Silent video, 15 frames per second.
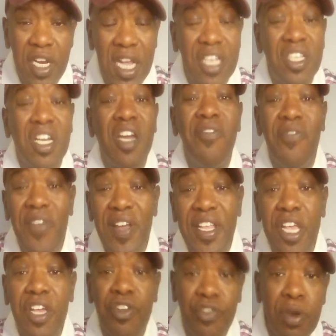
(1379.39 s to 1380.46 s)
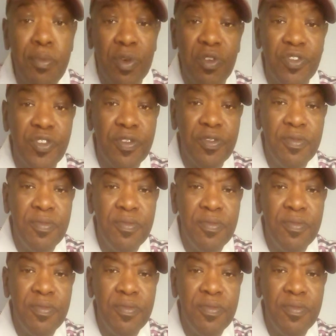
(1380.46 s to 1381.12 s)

and that's convicted criminals.